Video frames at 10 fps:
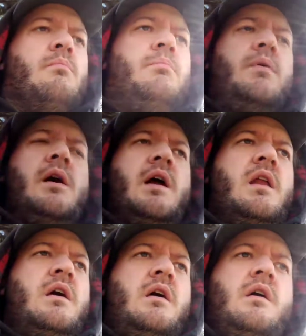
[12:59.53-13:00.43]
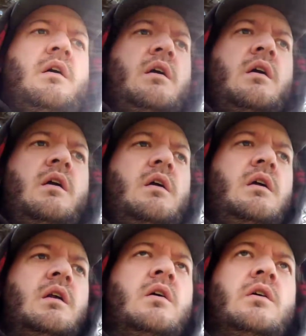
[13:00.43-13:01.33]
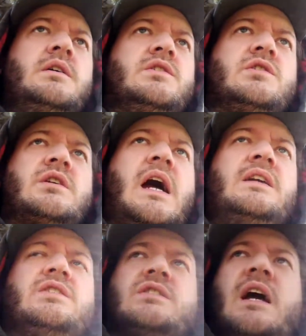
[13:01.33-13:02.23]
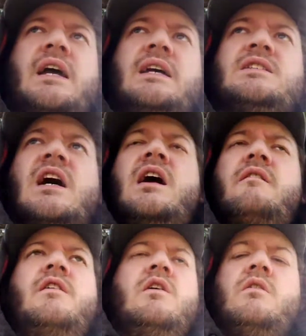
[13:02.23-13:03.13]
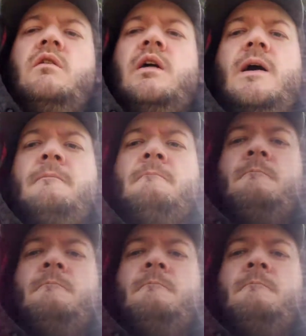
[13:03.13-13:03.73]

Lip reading: But, you know, I get tired of hearing all that.